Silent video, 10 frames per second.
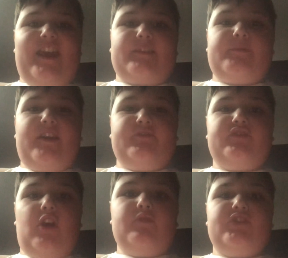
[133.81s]

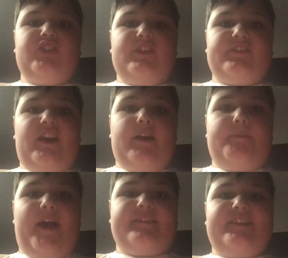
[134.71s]
expialidocious
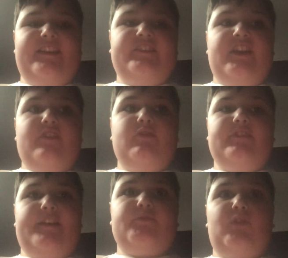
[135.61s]
iPad kid who
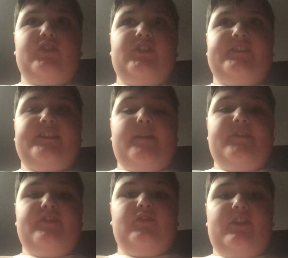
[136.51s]
loves watching
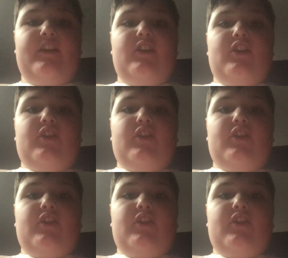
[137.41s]
Skibidi Toilet,